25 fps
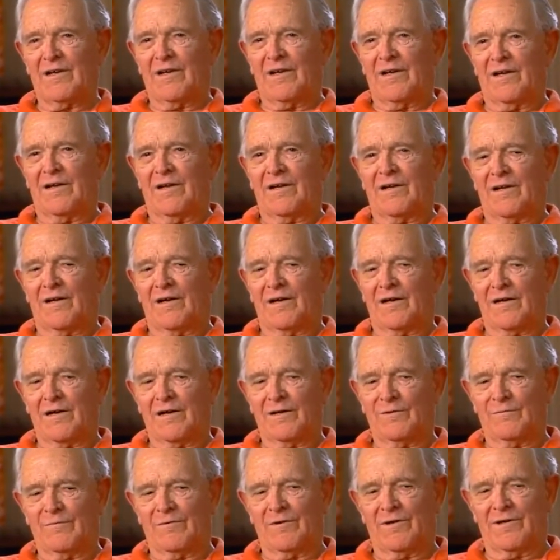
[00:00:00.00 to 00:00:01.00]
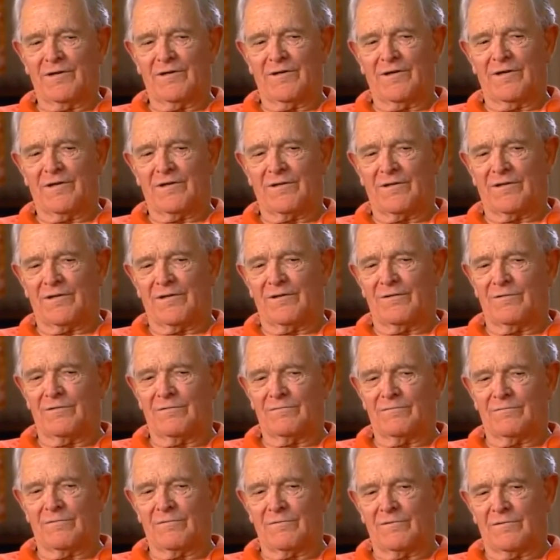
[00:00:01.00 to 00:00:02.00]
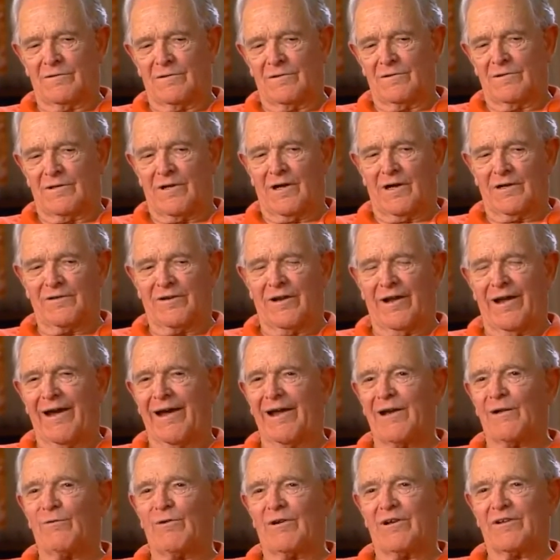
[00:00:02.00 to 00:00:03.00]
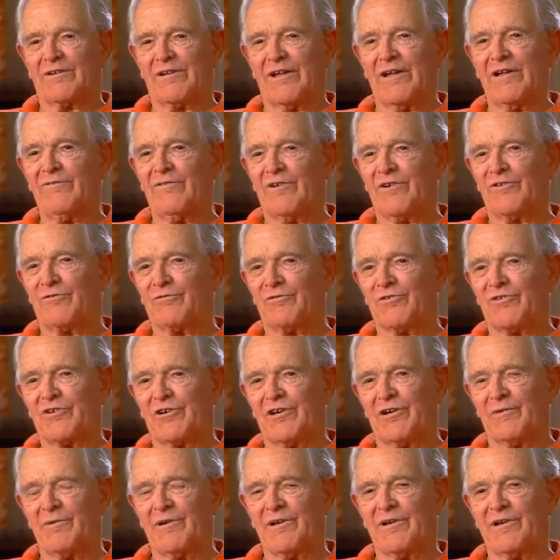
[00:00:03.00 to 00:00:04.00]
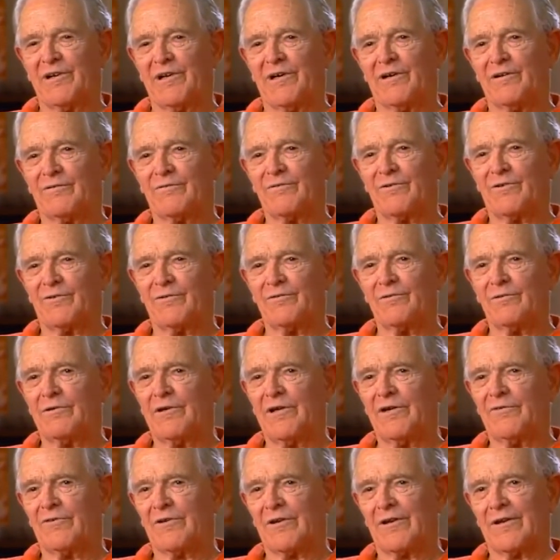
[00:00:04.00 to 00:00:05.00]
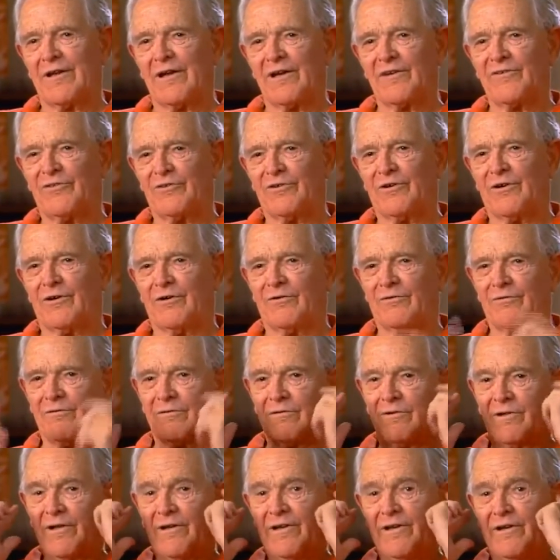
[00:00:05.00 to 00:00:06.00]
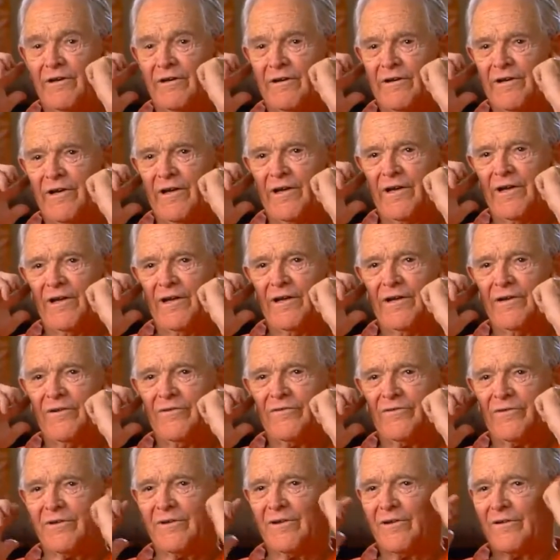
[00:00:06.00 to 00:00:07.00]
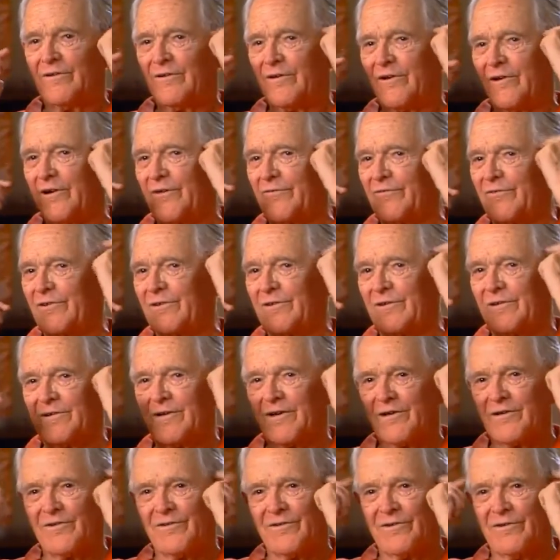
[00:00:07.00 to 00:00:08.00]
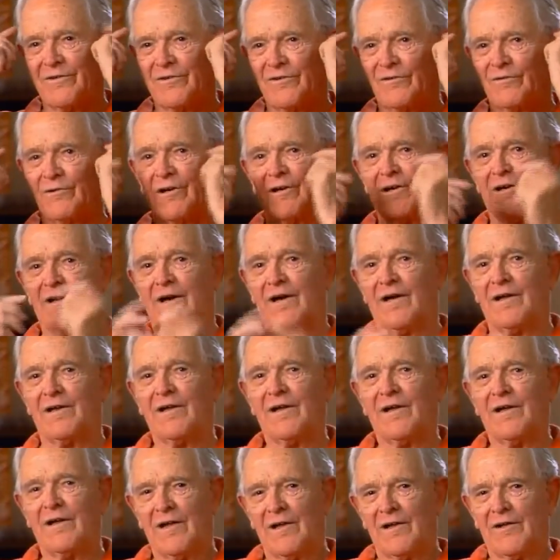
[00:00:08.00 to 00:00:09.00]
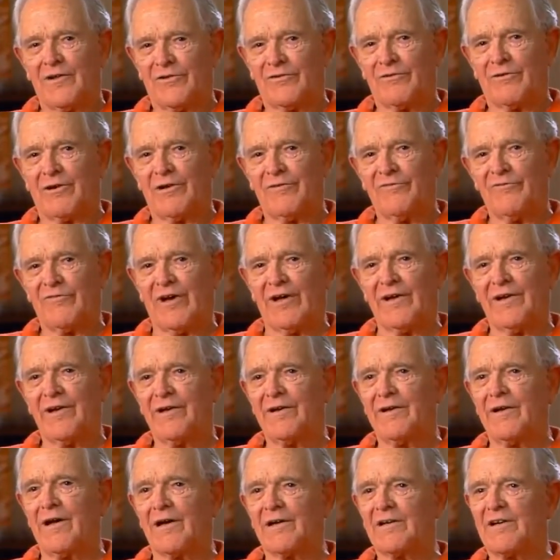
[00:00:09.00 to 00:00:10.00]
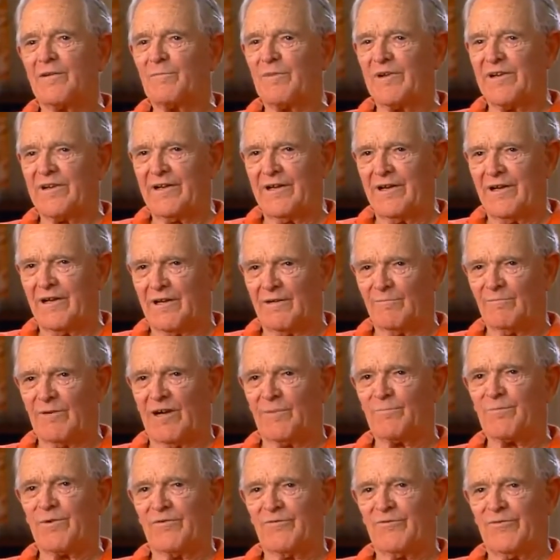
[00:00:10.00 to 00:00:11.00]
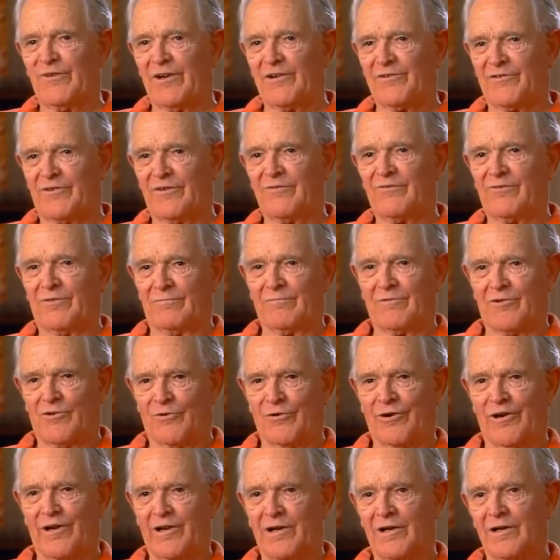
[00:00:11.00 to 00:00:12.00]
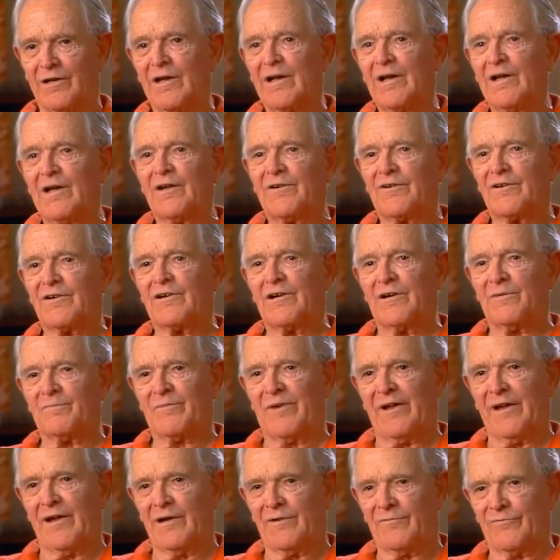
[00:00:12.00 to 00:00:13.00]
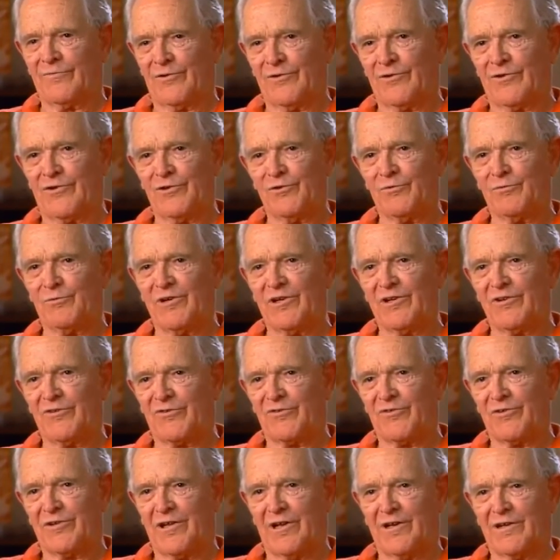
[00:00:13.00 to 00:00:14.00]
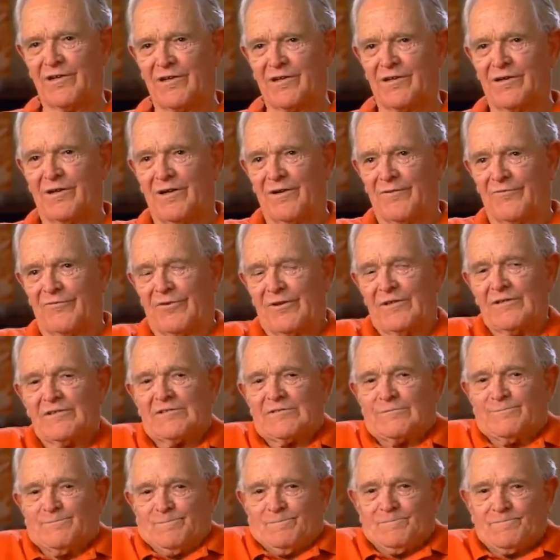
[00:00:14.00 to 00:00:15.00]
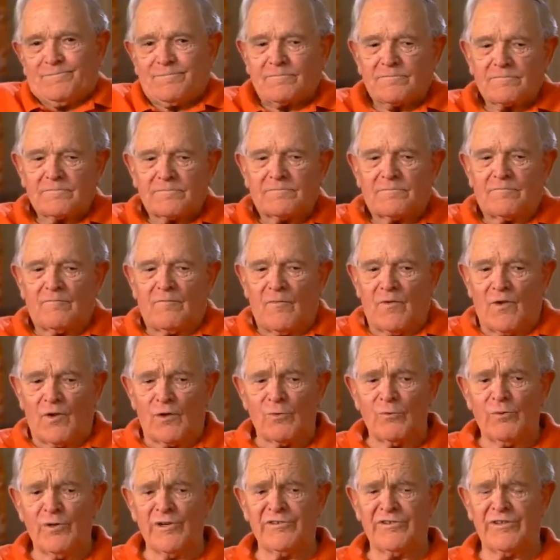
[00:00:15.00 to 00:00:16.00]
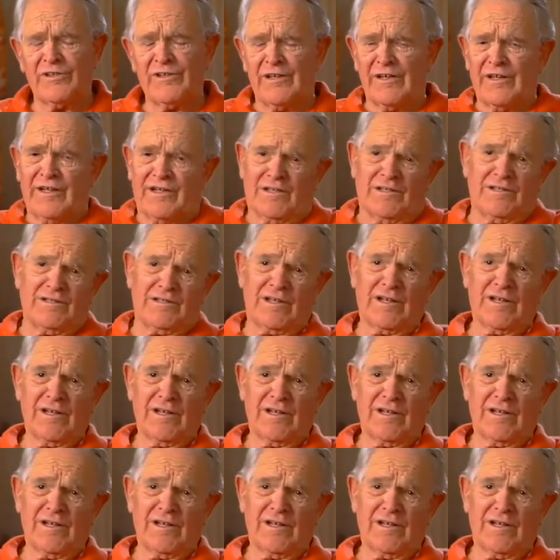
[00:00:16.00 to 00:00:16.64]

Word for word: And I got word that um, Dr. Hallowell Davis was coming down to give a lecture on hearing aids and the nerve conduction and whatnot. So I invited Dr. Bedell, my professor from Cornell, to come down for two weeks for that mm -hmm. conference which he did.